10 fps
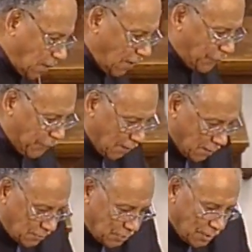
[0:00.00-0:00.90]
I feel
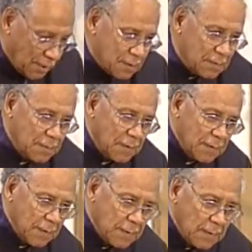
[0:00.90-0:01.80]
it, church.
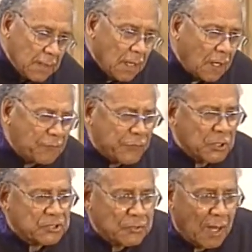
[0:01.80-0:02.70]
I
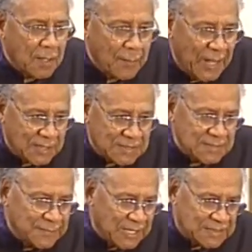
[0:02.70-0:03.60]
feel strongly about
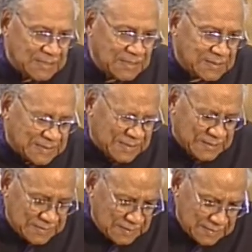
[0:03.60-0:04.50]
this message.
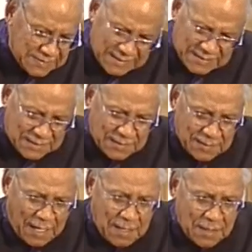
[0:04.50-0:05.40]
This, this
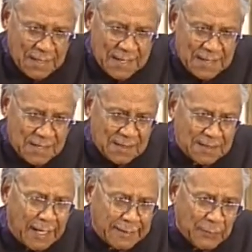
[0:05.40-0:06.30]
is not
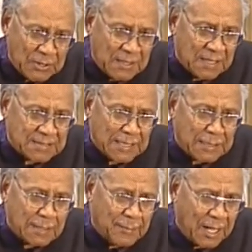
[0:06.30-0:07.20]
indictment against
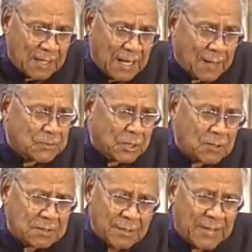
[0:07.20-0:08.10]
anybody. I'm
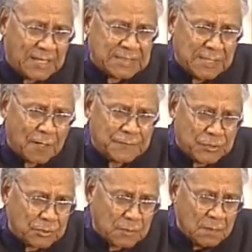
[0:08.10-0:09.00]
talking to myself
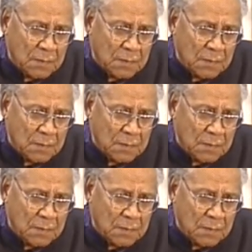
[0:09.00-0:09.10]
too.